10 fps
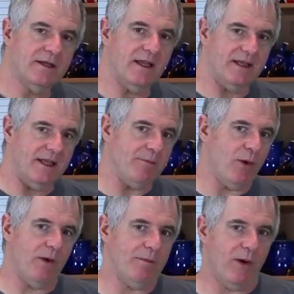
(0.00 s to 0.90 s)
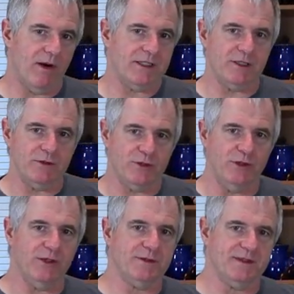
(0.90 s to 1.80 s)
Now the important part is you can
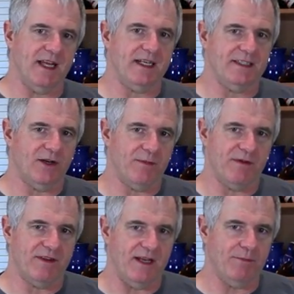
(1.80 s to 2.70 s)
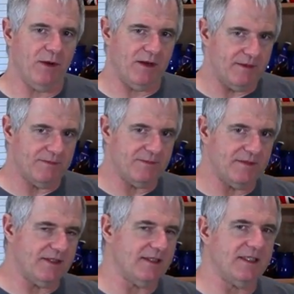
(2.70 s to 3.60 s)
do this with any type of thing, but
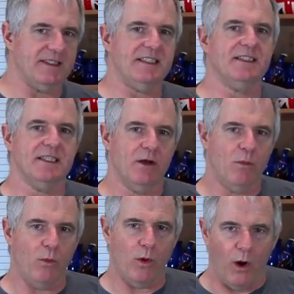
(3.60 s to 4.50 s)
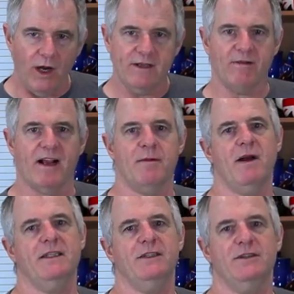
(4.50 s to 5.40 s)
this is what I'd
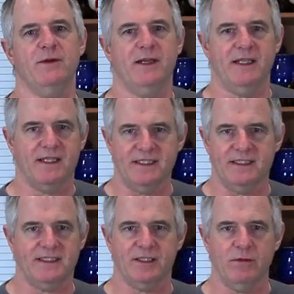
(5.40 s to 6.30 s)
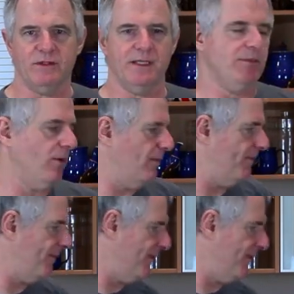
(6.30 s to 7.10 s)
recommend you doing. This is so simple.